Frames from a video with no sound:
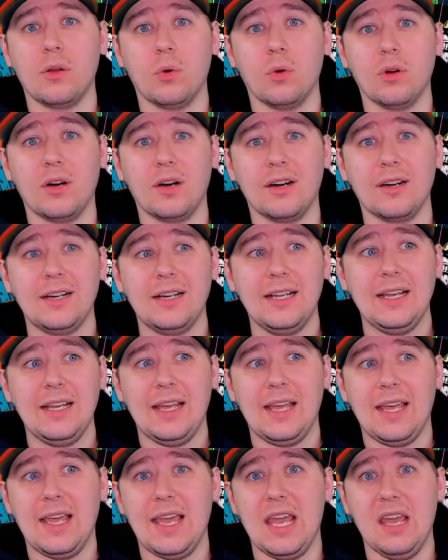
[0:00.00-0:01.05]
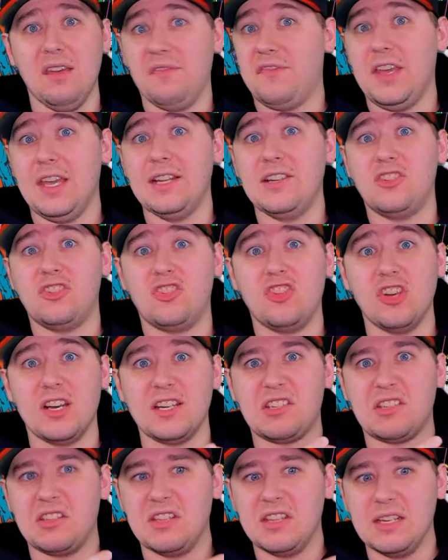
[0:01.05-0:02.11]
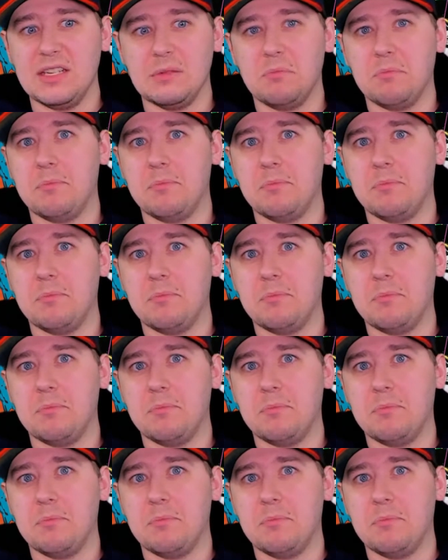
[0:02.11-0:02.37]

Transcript: or if it's just this,